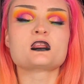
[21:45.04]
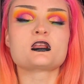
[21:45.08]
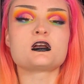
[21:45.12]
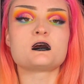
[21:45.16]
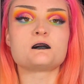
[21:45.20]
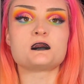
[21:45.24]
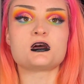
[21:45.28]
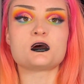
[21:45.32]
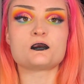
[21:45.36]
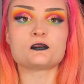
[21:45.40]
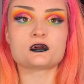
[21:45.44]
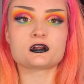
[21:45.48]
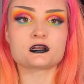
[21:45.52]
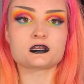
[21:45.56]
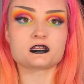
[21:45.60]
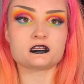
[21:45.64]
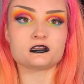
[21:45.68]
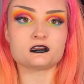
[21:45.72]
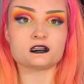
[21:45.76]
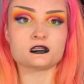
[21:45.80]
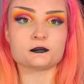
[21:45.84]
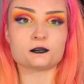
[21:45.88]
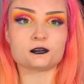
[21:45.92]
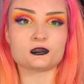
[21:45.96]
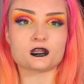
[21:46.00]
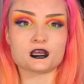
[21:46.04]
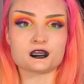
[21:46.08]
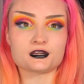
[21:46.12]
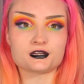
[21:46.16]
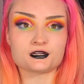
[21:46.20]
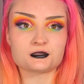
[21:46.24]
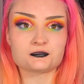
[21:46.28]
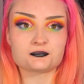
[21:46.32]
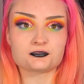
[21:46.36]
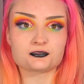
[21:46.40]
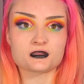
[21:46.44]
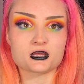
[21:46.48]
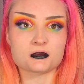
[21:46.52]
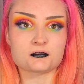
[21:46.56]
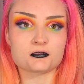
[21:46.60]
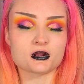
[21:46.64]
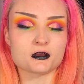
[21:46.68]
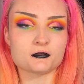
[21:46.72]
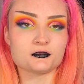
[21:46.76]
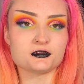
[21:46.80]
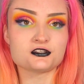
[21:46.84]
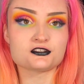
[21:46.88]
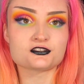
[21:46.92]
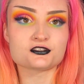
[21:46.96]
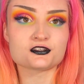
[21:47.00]
Not wearing any lip liner.
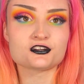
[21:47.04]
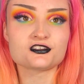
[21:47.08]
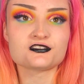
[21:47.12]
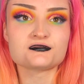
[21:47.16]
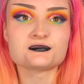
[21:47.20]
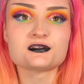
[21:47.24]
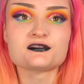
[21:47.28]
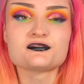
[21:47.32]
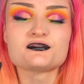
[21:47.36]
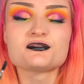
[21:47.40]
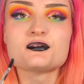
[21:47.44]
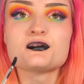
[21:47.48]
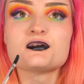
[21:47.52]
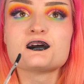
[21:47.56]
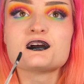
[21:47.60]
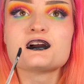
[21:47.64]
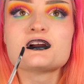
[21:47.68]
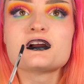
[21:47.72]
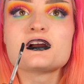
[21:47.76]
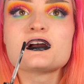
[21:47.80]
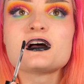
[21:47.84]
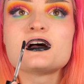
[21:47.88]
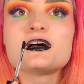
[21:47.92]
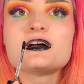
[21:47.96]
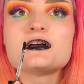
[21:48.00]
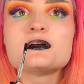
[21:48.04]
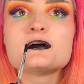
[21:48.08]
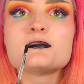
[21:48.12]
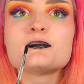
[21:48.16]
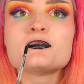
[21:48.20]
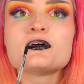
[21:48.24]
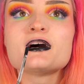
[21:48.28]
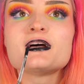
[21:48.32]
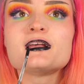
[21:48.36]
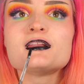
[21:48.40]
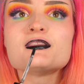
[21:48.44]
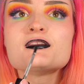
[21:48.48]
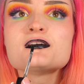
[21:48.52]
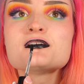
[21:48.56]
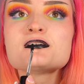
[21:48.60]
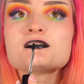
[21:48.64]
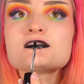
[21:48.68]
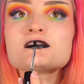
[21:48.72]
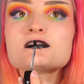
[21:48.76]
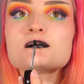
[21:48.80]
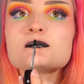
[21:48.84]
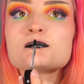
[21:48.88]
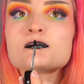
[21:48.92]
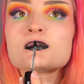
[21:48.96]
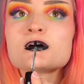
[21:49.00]
Probably should have before I applied
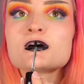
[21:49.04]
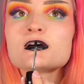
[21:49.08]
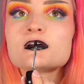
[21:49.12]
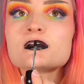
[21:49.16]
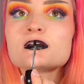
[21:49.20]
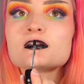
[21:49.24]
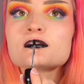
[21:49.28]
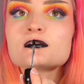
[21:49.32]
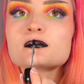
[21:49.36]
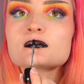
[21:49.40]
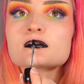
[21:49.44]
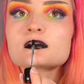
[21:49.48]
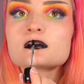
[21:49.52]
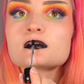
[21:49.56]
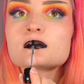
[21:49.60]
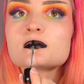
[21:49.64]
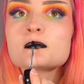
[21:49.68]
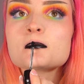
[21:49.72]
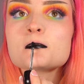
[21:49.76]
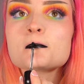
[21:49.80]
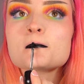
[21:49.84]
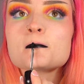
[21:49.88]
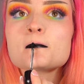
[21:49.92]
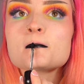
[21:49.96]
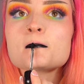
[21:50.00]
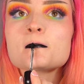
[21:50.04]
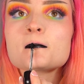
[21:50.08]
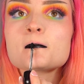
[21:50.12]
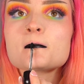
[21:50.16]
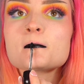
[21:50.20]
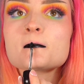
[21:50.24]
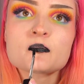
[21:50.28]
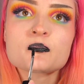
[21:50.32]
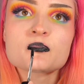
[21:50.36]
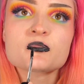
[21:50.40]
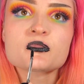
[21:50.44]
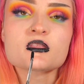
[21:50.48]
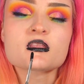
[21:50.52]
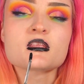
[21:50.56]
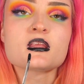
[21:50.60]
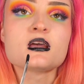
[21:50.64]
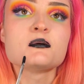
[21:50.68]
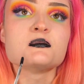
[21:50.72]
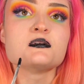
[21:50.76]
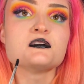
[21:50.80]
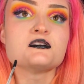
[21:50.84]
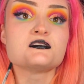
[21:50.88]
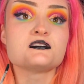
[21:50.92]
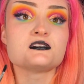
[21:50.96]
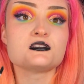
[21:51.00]
this, but it's okay. And
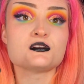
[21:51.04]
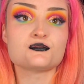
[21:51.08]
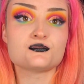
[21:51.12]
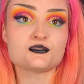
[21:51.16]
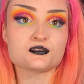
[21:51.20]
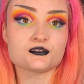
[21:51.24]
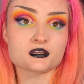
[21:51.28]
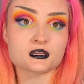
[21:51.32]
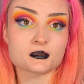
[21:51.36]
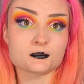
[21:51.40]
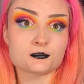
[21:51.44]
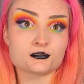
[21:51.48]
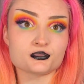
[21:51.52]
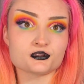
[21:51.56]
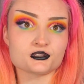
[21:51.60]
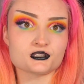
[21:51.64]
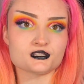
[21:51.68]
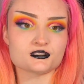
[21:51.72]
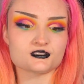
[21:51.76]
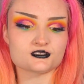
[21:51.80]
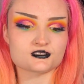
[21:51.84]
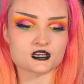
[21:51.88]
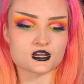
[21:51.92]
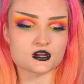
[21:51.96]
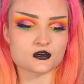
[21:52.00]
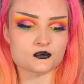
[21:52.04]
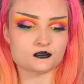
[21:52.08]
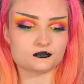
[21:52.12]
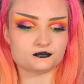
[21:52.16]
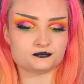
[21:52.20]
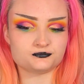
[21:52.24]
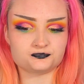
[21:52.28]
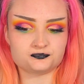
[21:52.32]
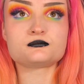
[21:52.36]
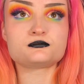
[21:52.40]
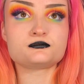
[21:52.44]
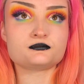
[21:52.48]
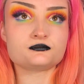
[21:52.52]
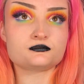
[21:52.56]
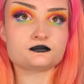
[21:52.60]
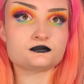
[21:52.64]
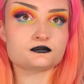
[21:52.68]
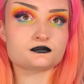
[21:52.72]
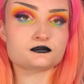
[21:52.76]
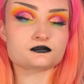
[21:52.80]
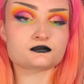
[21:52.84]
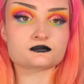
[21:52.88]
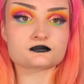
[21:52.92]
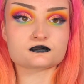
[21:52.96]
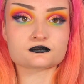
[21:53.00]
we'll see if it like bleeds out.
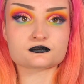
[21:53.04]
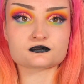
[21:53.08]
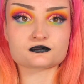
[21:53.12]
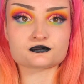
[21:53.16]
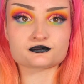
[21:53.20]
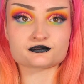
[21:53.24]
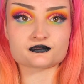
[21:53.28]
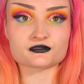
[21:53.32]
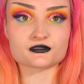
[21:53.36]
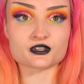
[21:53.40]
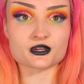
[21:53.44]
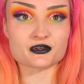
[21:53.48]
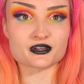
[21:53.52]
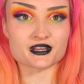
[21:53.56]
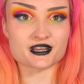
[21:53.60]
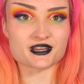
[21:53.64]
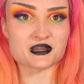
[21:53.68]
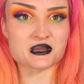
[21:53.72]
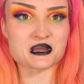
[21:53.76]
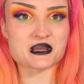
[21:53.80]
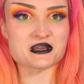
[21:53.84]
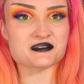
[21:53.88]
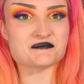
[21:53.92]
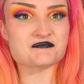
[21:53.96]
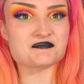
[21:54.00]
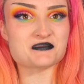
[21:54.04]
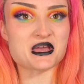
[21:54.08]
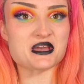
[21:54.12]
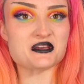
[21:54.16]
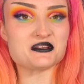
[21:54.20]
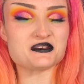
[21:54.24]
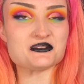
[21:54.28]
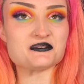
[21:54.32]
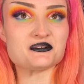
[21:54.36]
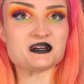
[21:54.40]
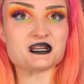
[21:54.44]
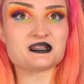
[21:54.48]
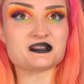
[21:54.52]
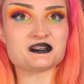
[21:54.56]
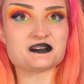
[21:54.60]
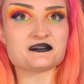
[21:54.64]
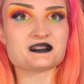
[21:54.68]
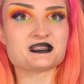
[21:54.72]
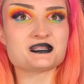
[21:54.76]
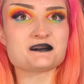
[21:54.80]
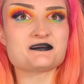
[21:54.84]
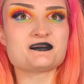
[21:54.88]
Okay, I, I do like it with the